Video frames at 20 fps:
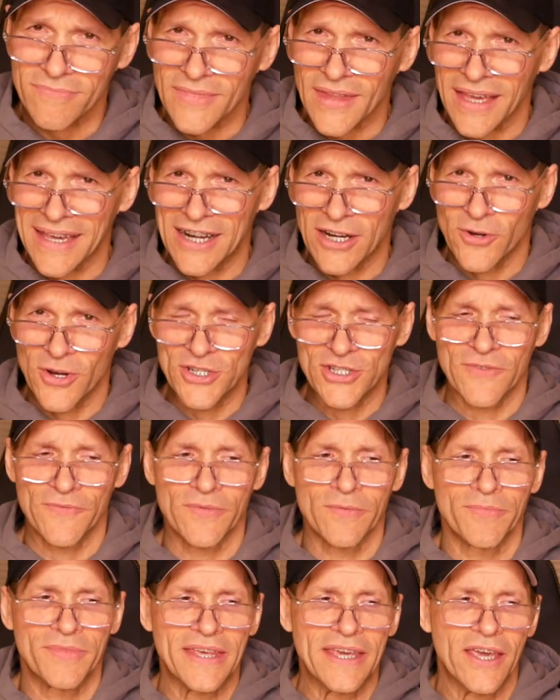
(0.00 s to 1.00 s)
Got a question
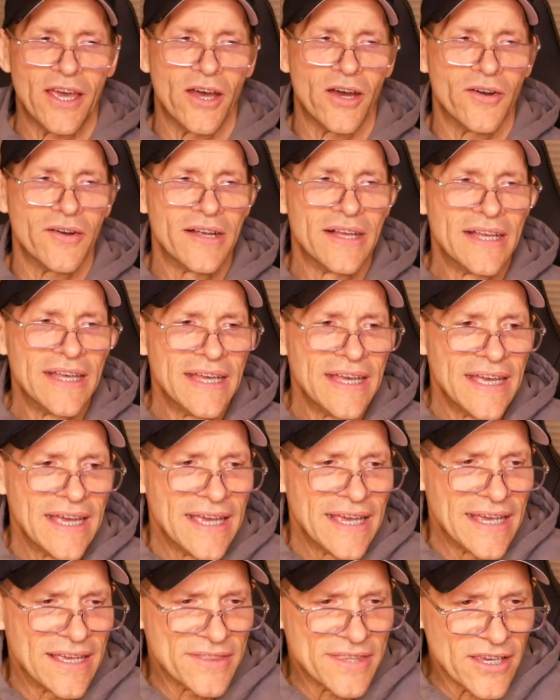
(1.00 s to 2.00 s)
from Theo.
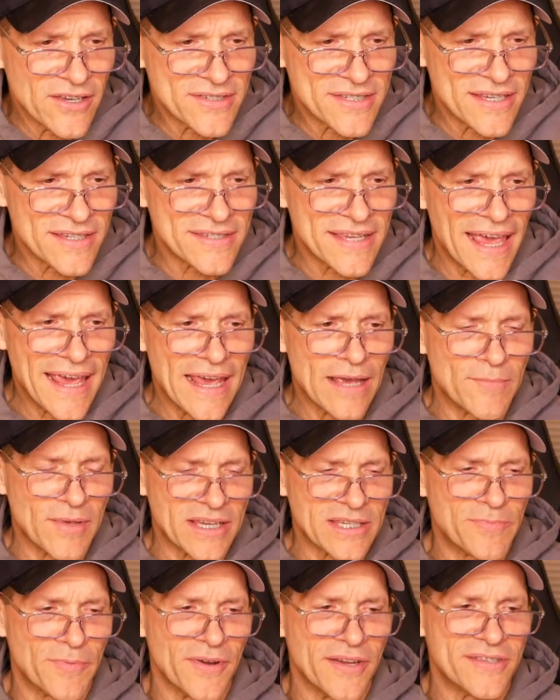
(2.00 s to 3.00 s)
And Theo says, hey, I'm
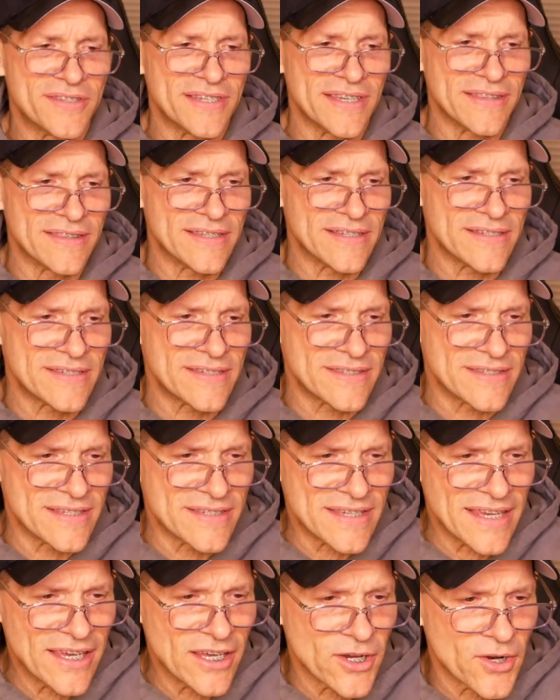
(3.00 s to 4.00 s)
experiencing this,
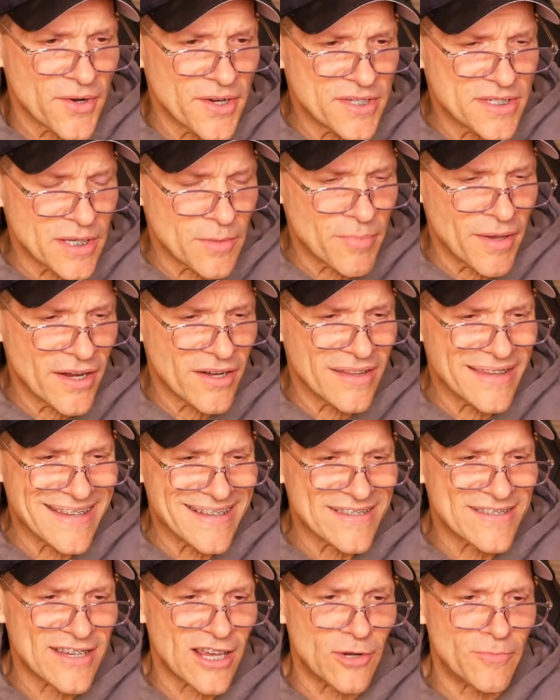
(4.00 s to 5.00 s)
this increasing pain in the
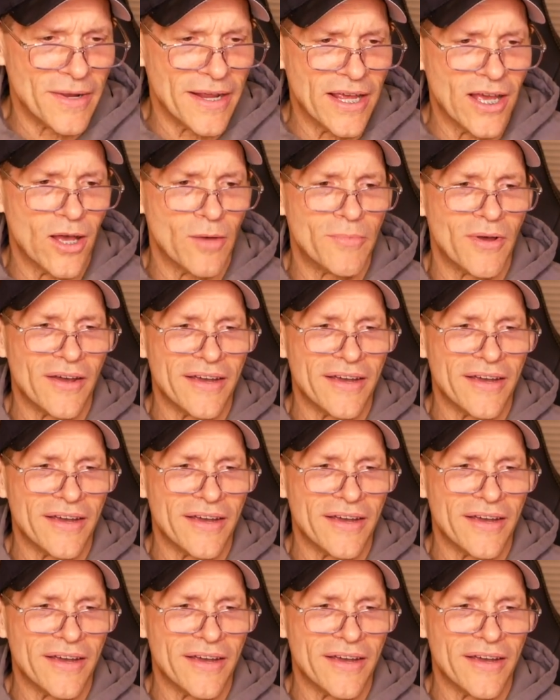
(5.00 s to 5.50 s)
inside of my elbow.